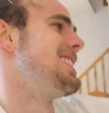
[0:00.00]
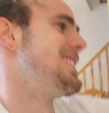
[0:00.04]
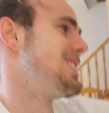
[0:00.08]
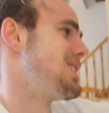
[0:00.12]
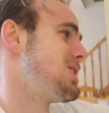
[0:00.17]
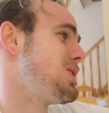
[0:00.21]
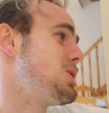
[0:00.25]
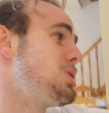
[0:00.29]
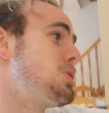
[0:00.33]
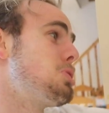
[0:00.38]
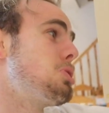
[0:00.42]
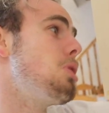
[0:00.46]

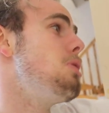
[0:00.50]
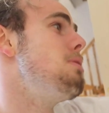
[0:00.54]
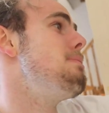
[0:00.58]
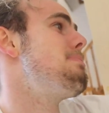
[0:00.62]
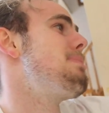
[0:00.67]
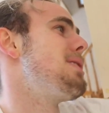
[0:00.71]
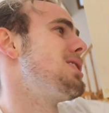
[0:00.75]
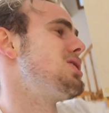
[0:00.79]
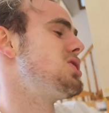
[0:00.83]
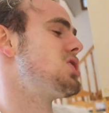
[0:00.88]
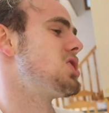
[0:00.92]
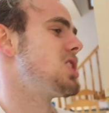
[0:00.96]

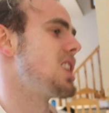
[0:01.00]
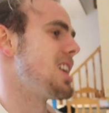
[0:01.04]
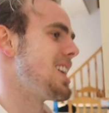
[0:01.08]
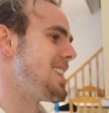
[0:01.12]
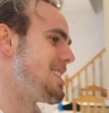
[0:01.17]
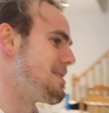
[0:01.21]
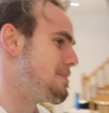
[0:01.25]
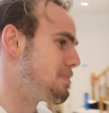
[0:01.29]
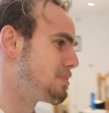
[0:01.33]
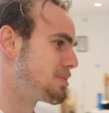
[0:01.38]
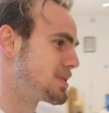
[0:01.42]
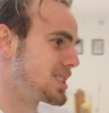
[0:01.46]
Super
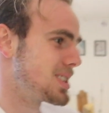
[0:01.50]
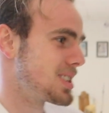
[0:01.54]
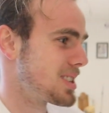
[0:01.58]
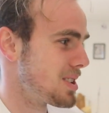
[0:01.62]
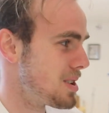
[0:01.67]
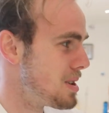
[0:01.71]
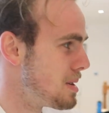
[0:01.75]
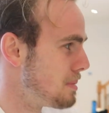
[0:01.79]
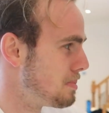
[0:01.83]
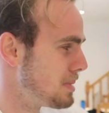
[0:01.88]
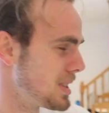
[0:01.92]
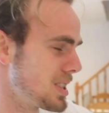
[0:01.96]
cheap,
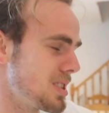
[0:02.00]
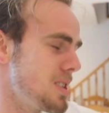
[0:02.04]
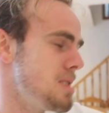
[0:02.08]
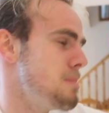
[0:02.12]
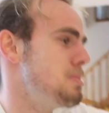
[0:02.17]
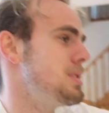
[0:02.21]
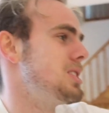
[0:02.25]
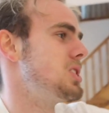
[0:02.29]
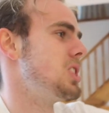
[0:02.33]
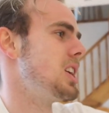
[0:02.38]
super, super